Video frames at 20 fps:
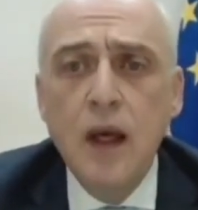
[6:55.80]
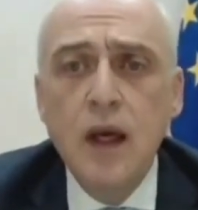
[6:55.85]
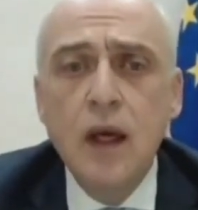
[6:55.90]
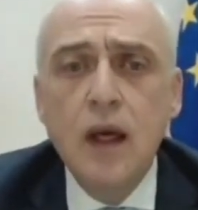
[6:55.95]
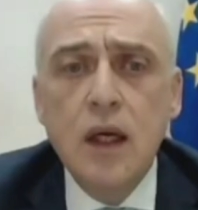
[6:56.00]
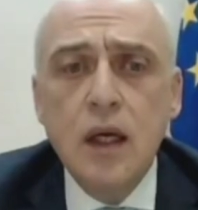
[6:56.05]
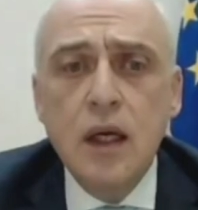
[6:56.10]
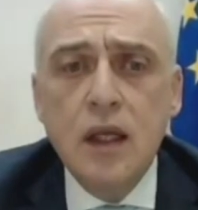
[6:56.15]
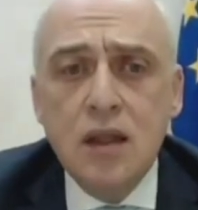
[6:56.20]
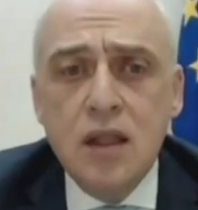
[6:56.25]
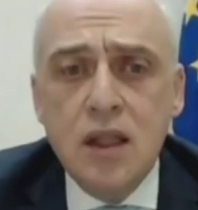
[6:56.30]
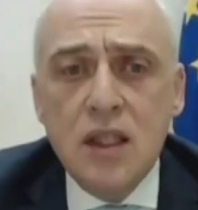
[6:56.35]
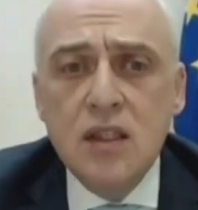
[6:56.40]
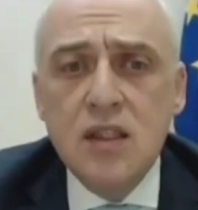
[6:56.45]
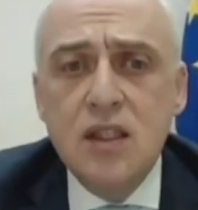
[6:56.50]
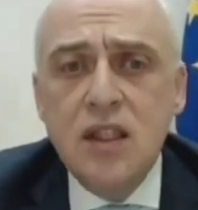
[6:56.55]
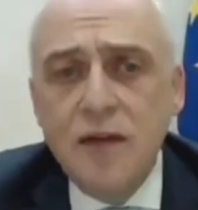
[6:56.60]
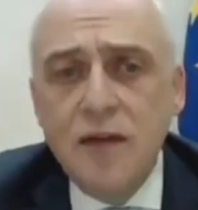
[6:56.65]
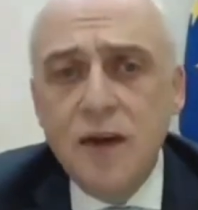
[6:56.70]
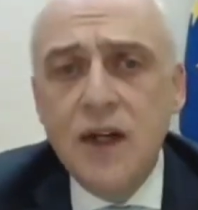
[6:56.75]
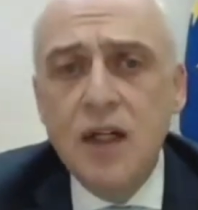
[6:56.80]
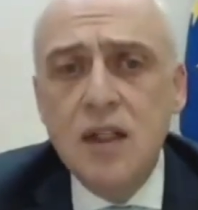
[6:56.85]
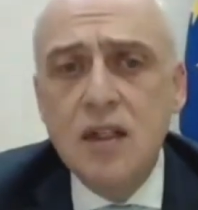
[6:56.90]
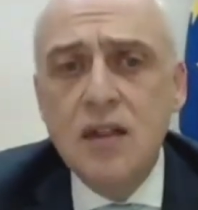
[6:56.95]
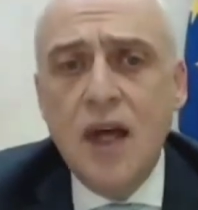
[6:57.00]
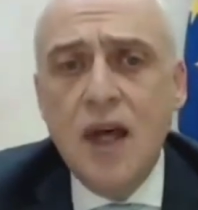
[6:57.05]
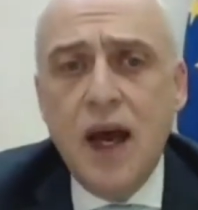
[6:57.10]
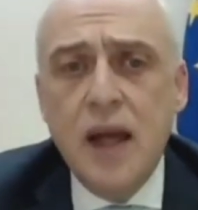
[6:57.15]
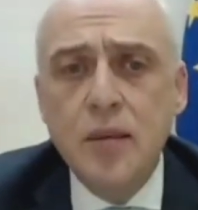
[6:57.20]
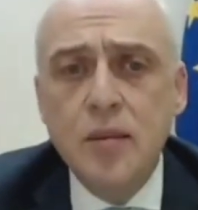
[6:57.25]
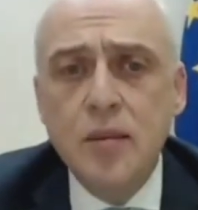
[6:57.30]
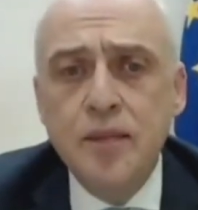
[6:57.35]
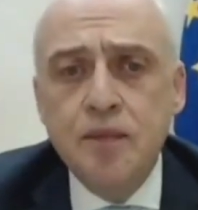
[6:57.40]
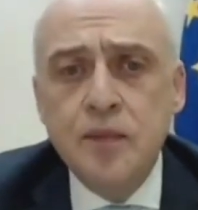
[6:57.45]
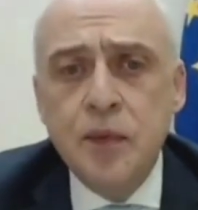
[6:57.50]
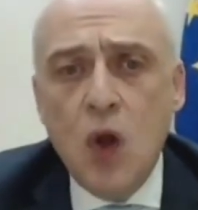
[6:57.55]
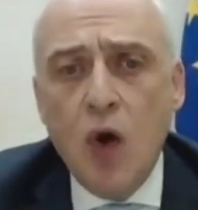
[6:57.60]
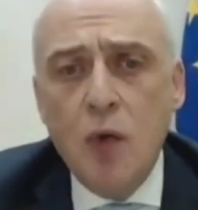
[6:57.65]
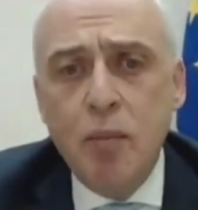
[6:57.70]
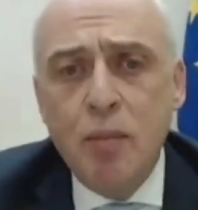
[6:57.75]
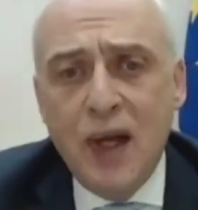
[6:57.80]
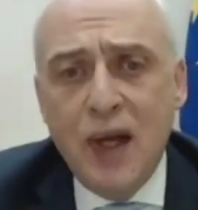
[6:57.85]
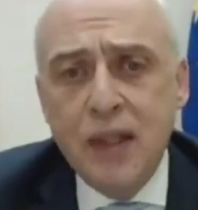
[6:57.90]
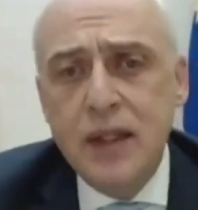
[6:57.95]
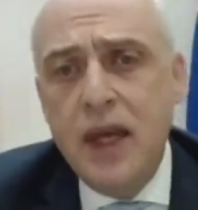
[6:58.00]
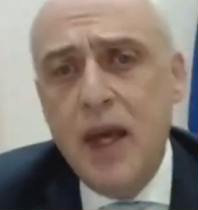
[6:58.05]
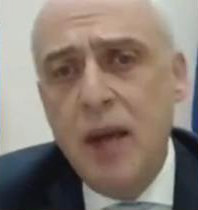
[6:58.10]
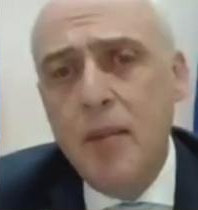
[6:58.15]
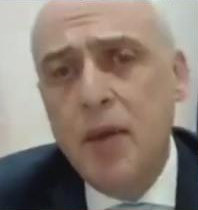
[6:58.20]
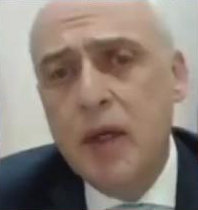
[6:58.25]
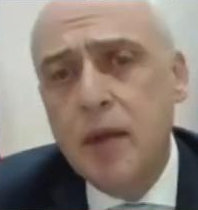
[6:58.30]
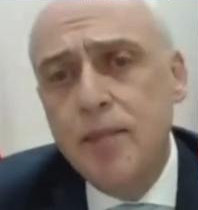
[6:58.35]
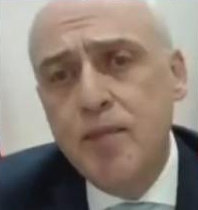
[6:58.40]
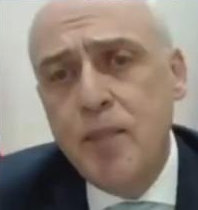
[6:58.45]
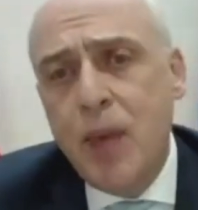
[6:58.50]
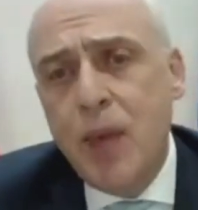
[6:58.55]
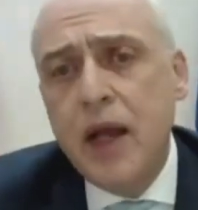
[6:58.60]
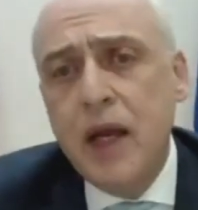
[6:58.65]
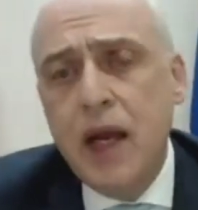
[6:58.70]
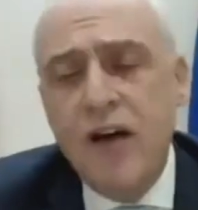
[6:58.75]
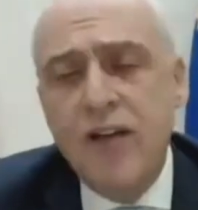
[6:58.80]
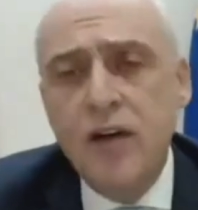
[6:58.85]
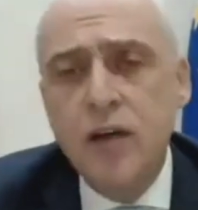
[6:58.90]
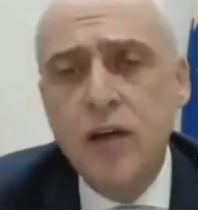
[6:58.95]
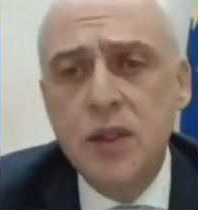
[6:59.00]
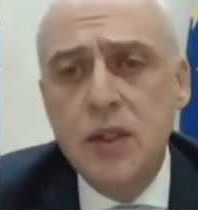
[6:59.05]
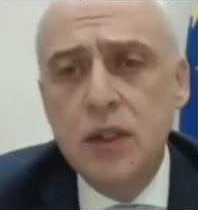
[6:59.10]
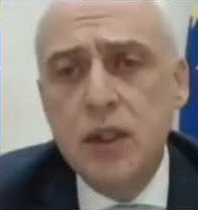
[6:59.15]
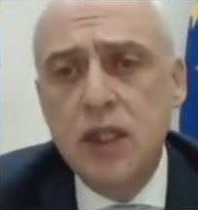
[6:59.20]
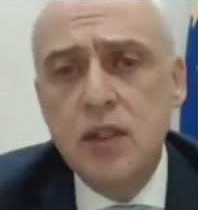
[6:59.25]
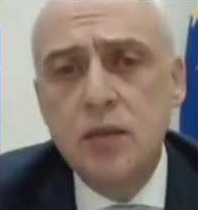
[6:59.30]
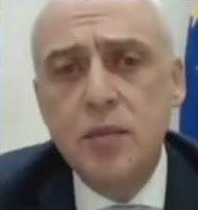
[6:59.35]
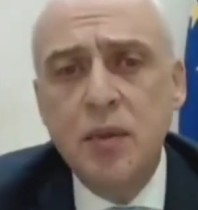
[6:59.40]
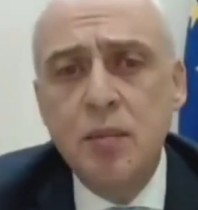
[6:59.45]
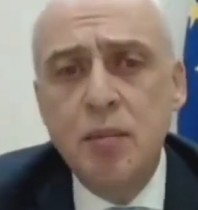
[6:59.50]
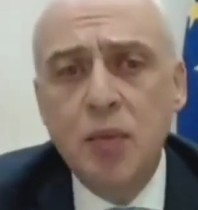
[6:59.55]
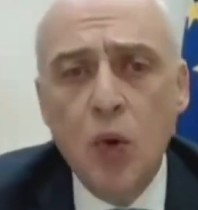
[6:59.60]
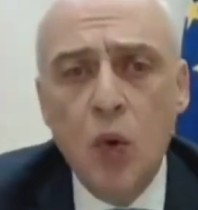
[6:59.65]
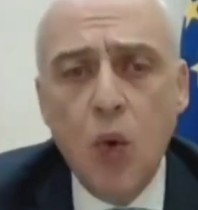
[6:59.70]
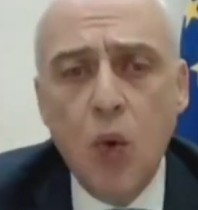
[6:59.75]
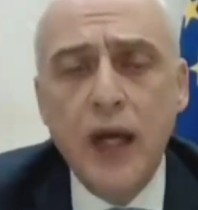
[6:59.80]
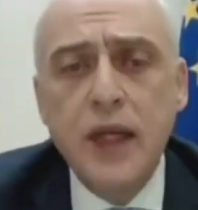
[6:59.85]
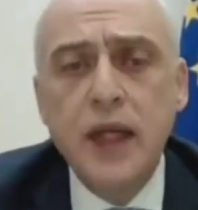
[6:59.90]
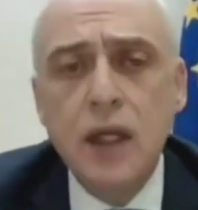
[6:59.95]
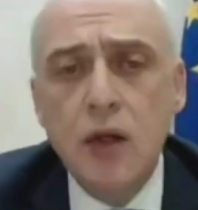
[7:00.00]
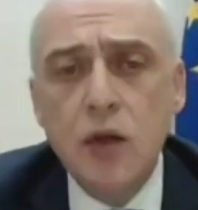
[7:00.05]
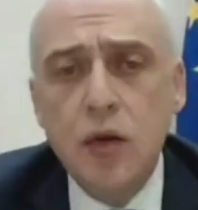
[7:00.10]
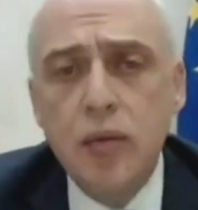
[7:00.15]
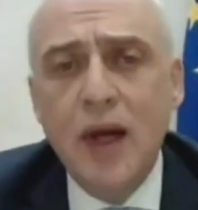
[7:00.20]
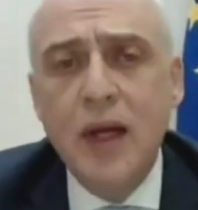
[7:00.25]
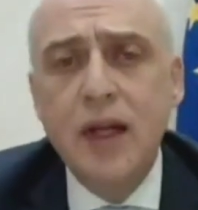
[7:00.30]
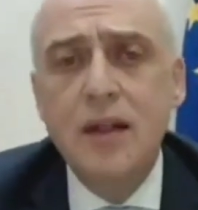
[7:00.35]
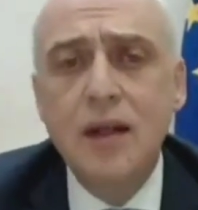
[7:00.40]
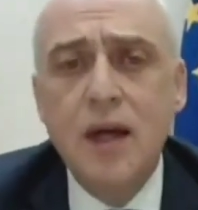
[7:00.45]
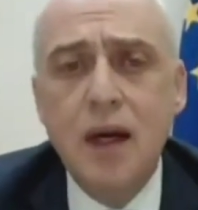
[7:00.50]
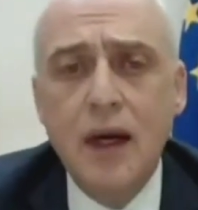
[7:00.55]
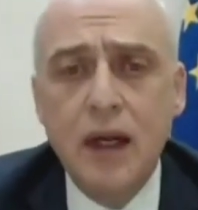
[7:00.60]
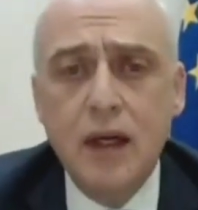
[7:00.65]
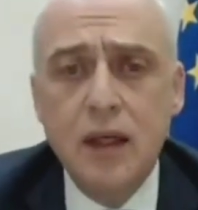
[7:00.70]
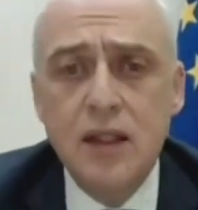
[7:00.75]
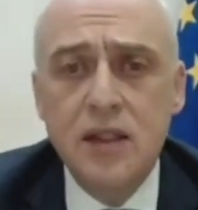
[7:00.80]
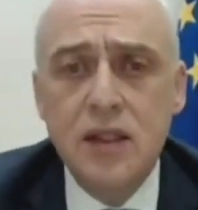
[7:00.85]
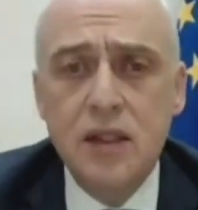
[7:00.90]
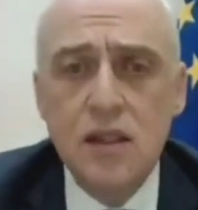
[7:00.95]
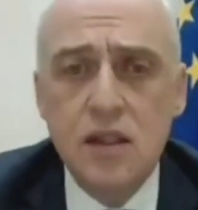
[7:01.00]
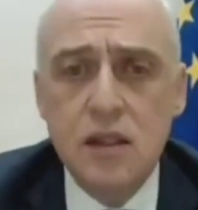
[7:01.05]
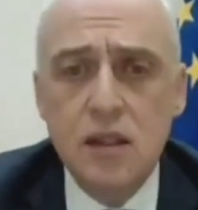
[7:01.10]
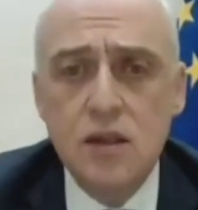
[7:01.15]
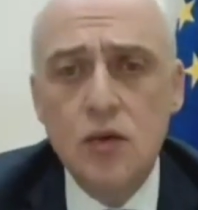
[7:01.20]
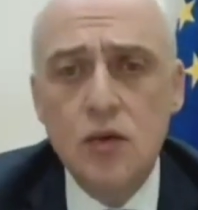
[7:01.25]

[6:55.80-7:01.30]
In this difficult time of pandemic, my government has been providing humanitarian assistance to